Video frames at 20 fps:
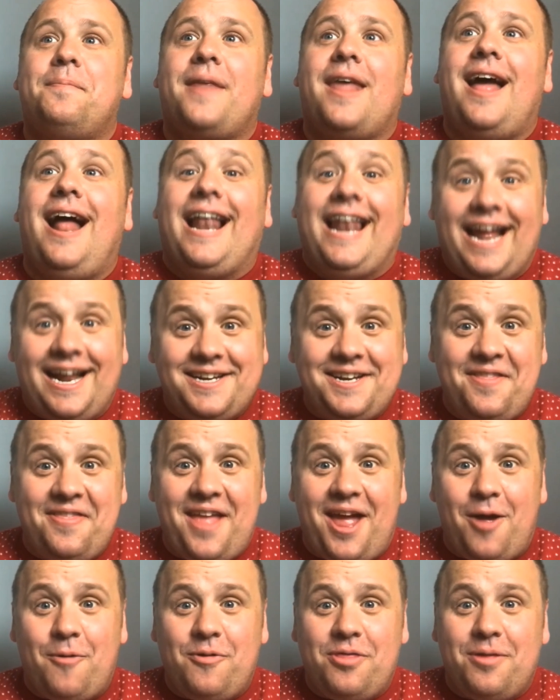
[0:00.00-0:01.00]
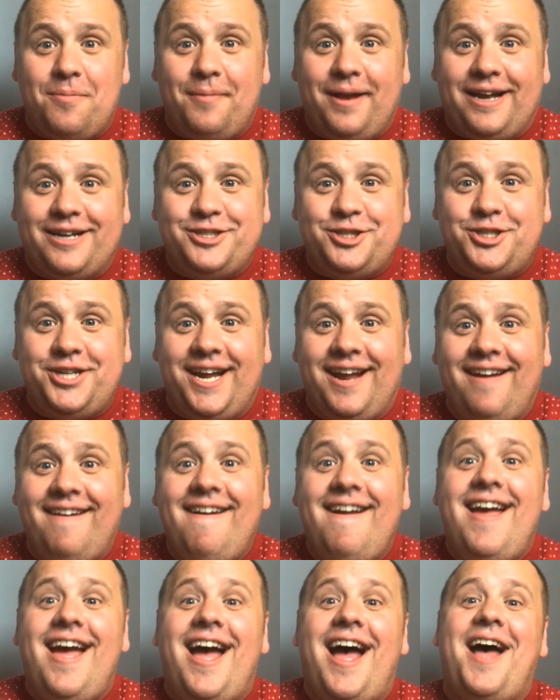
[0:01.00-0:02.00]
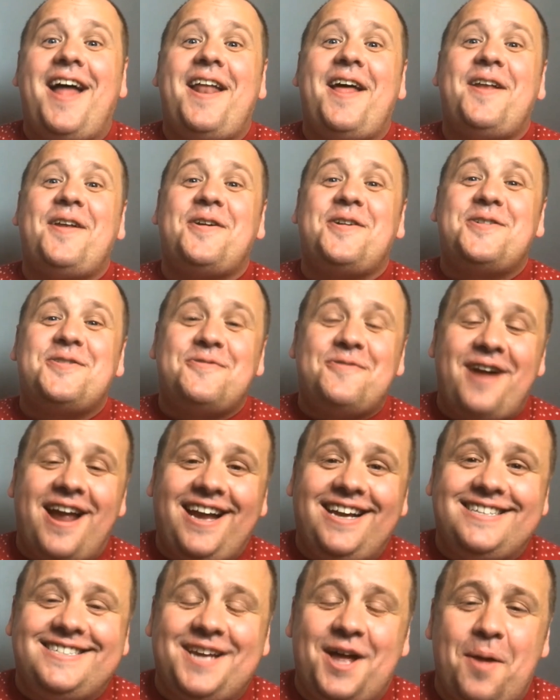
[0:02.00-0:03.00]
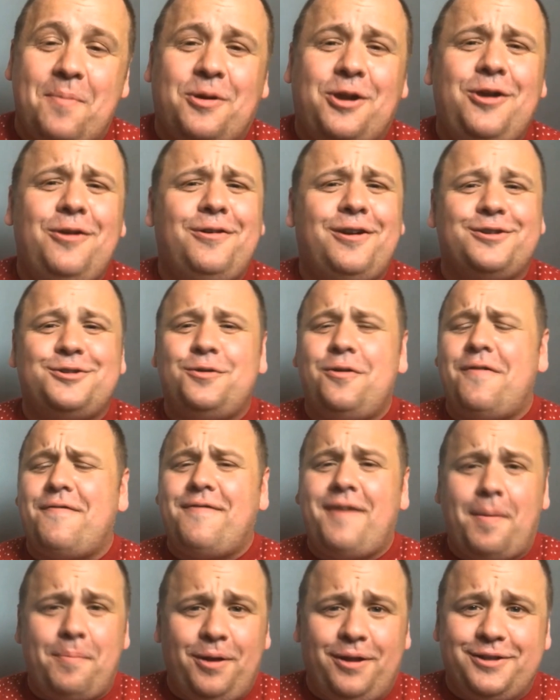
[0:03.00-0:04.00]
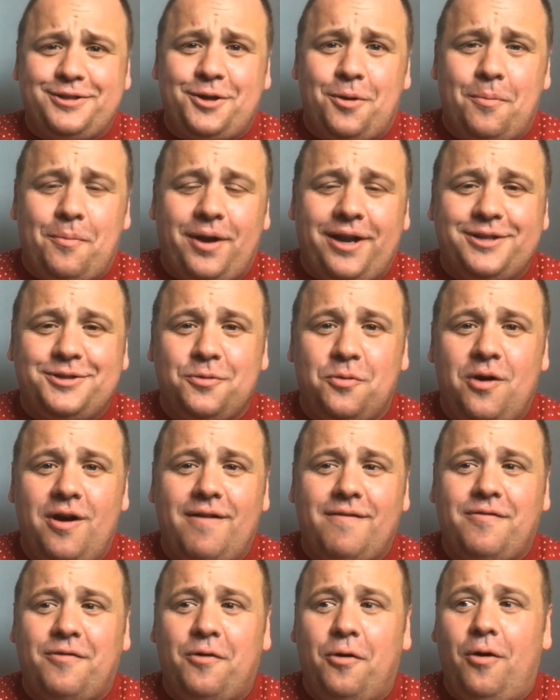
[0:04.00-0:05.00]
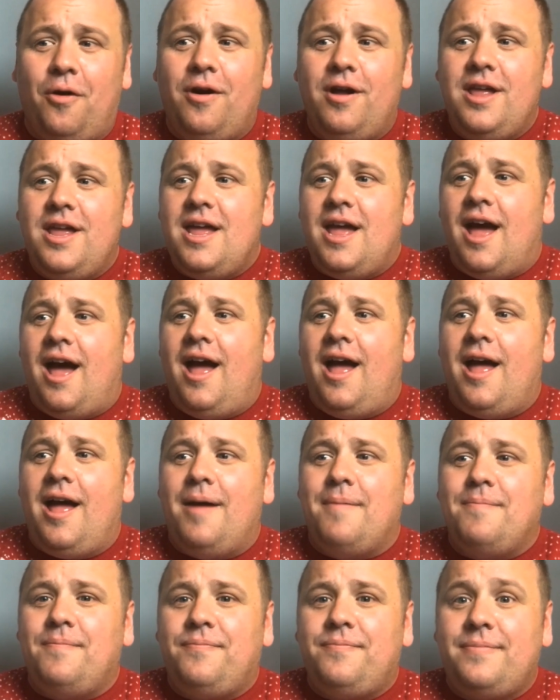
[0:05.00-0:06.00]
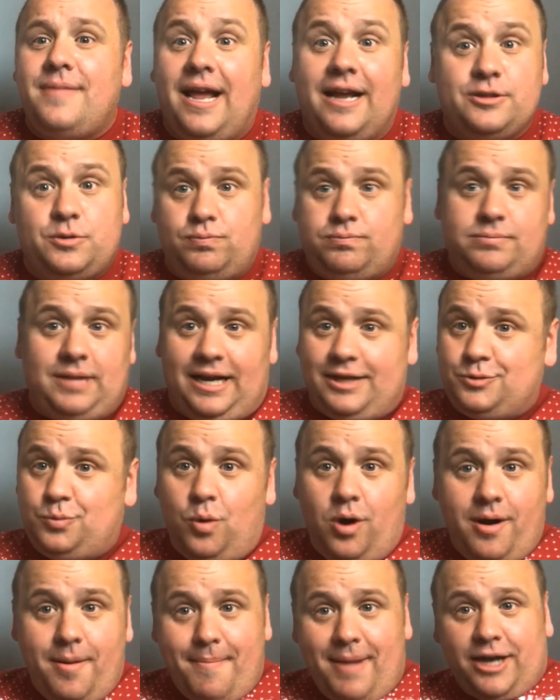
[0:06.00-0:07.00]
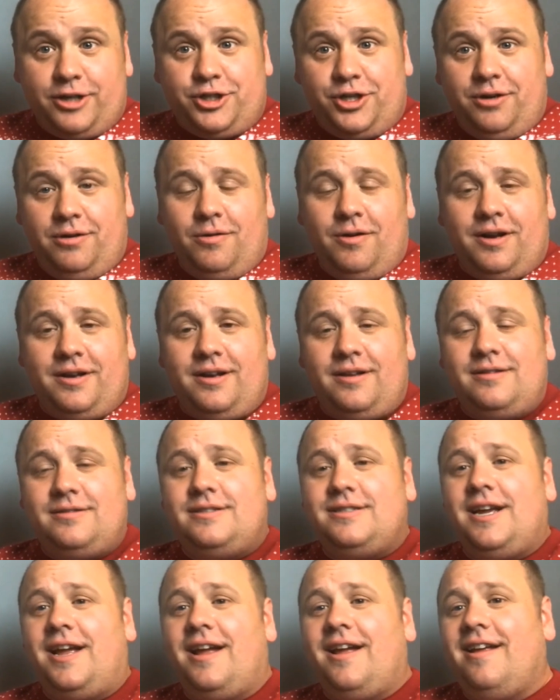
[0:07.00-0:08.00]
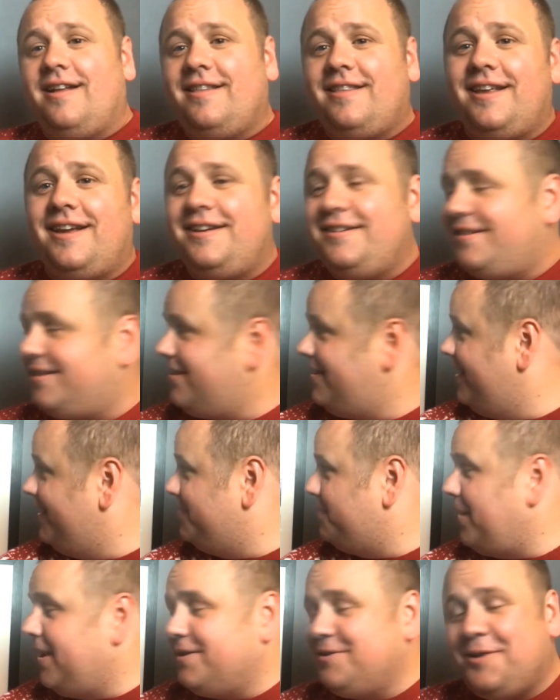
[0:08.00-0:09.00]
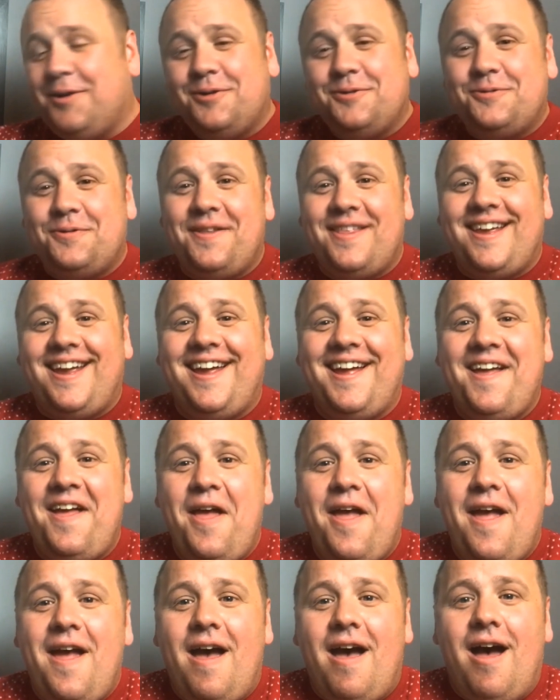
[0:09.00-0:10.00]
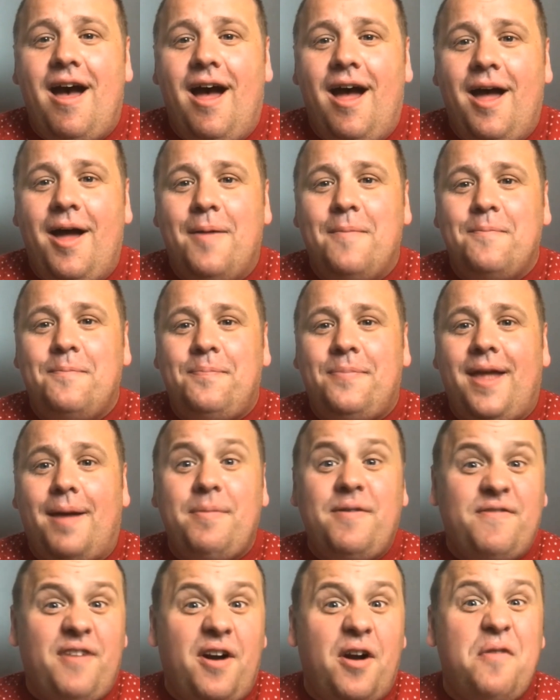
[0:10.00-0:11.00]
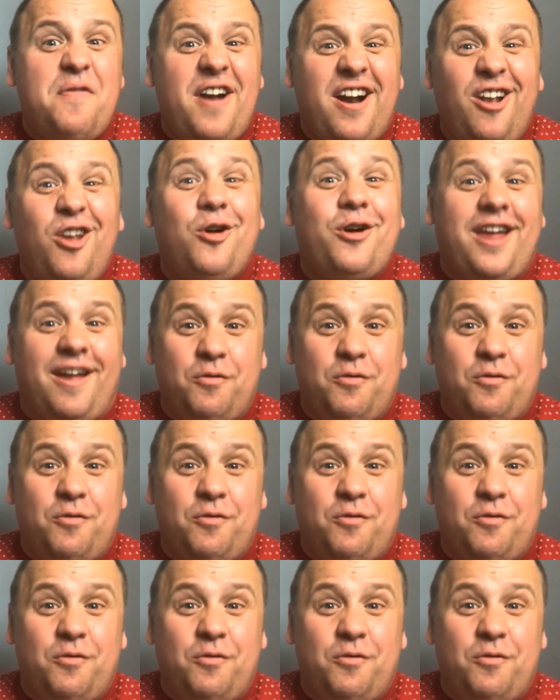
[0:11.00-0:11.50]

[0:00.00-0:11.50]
Aladdin there with them last year and had a great time. Kudos were a fabulous company to work for, as were Imagine, who I did these pantos with here. I've been very, very lucky.